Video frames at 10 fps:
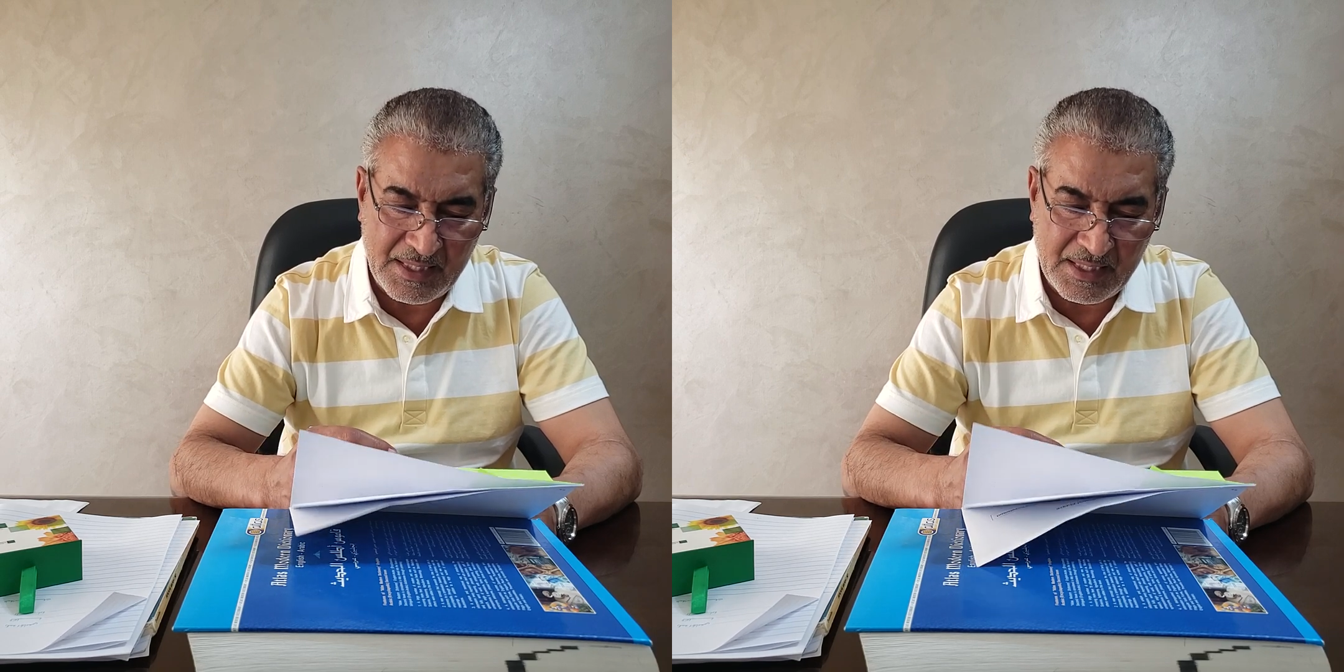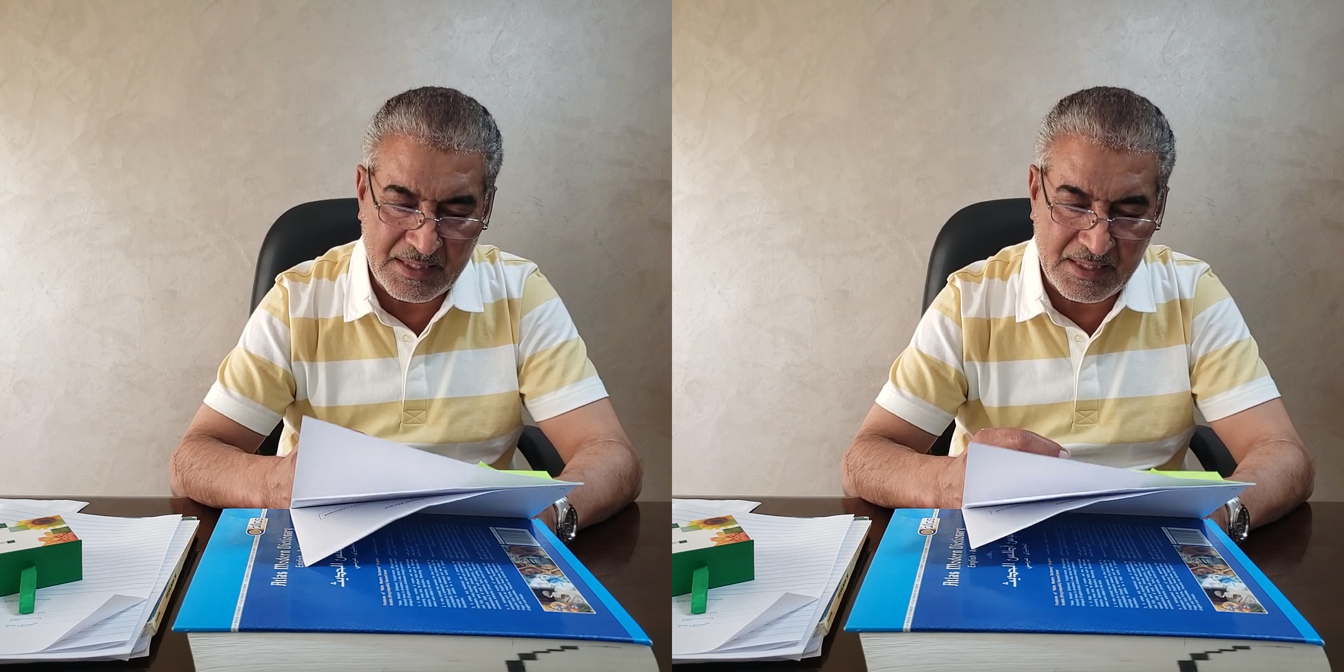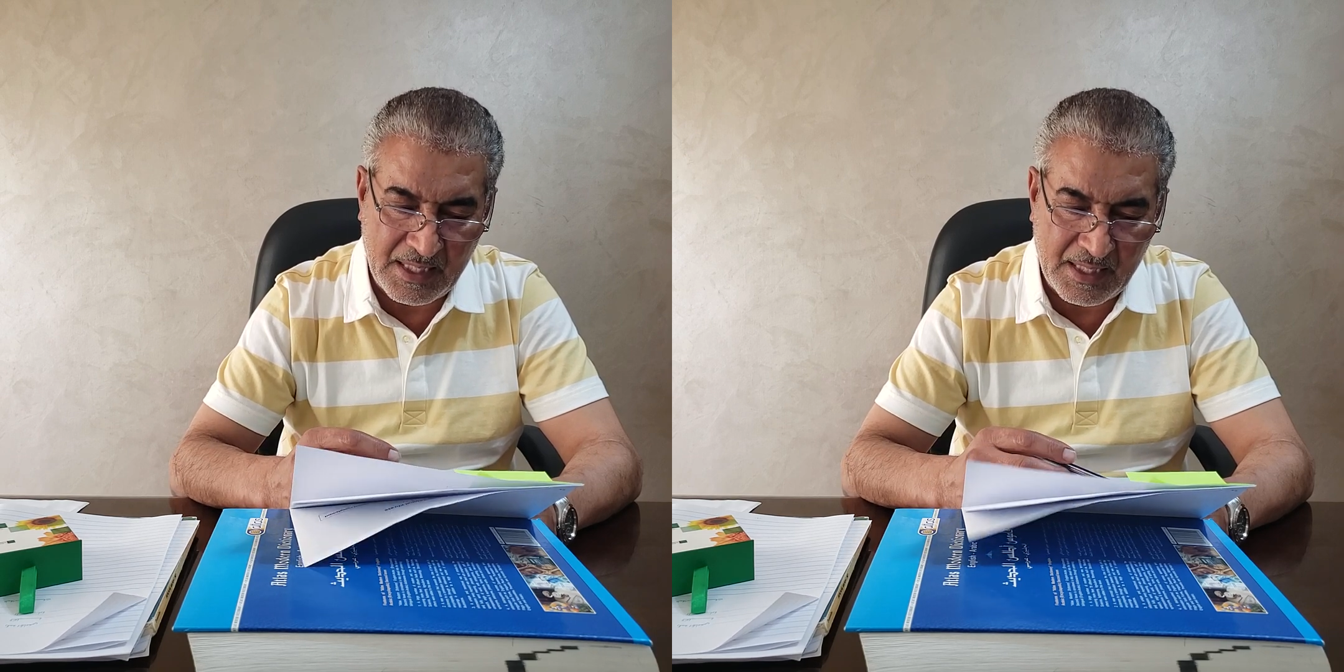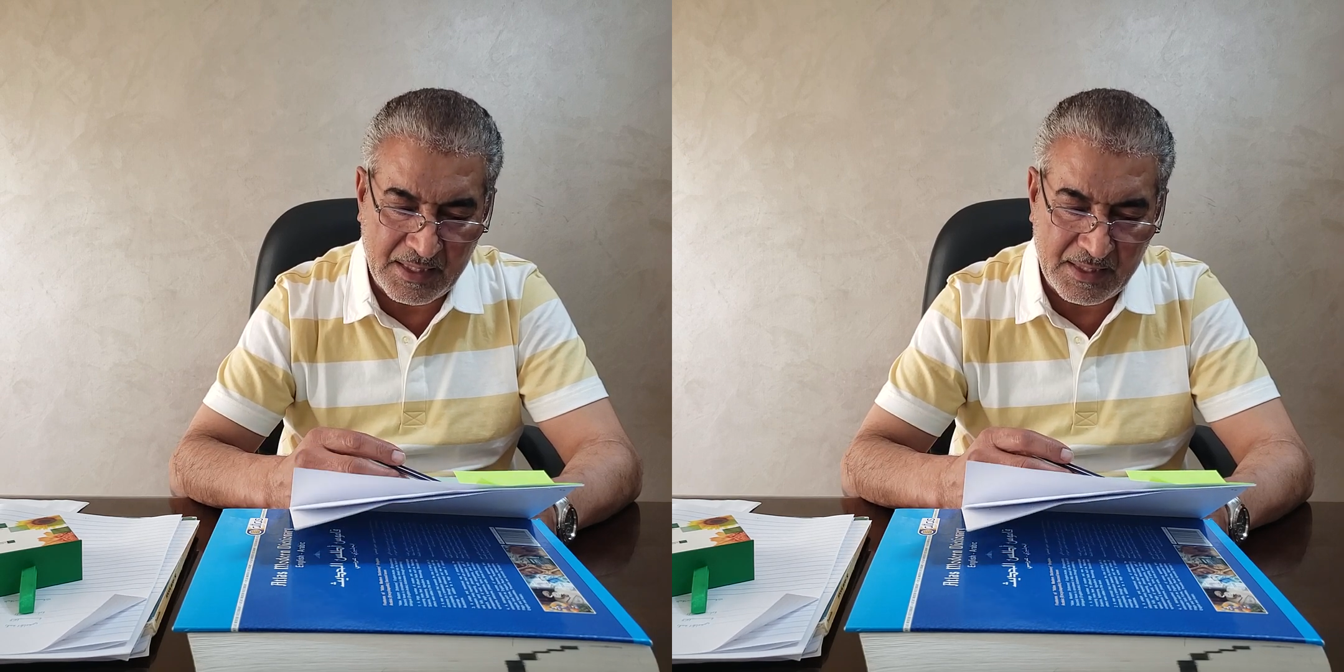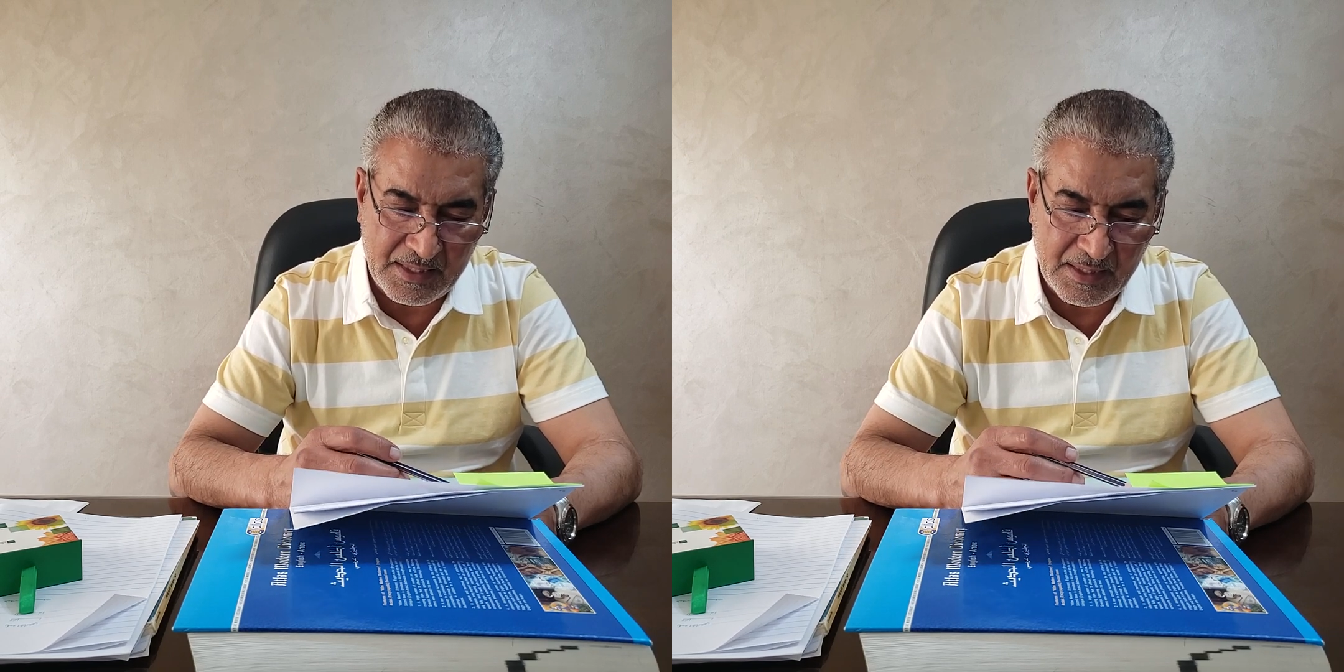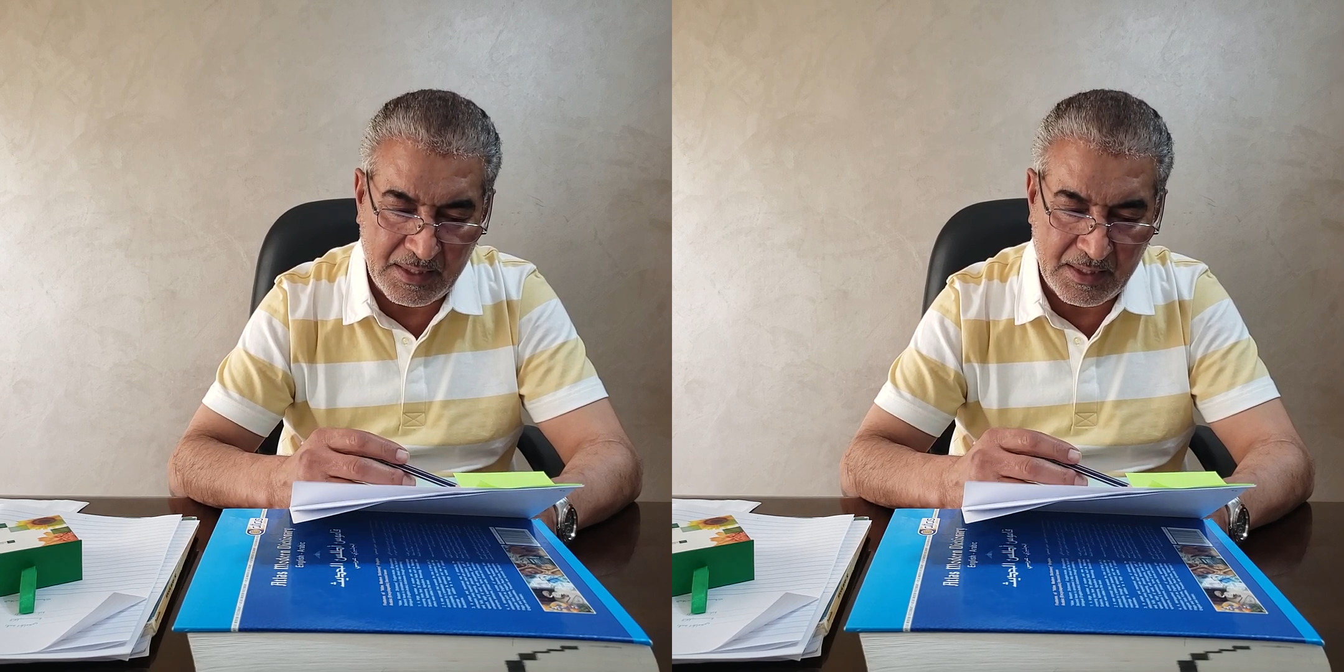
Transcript: is that